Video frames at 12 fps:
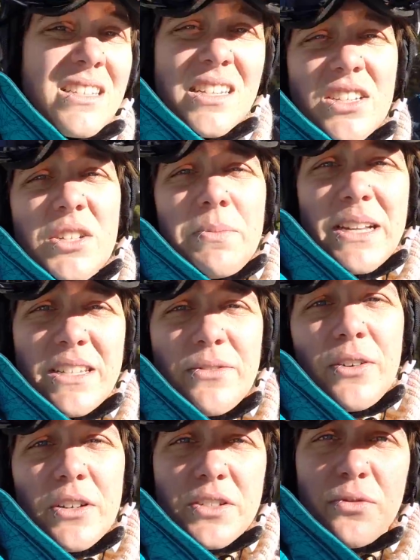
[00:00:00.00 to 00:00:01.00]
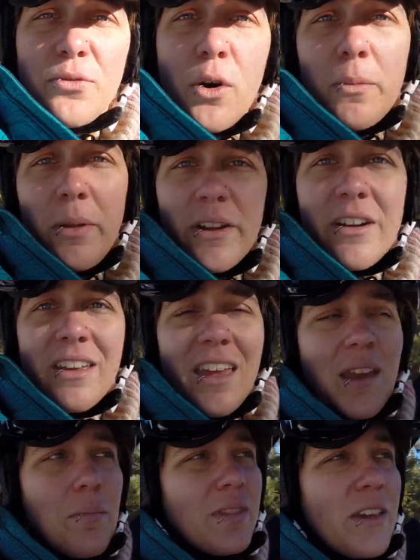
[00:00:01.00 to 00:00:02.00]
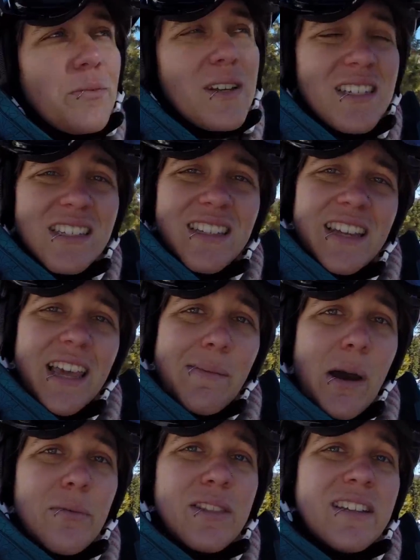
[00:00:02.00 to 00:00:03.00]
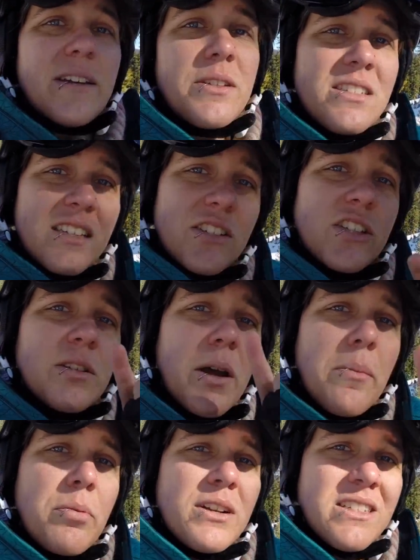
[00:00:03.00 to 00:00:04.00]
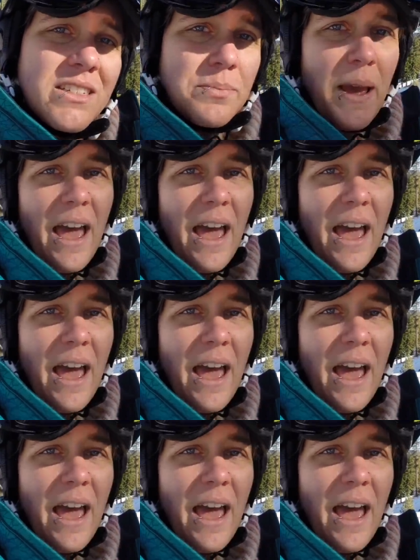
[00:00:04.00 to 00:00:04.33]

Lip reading: Ascension by default is a 4-player game, but they recently came out with the Ascension Apprentice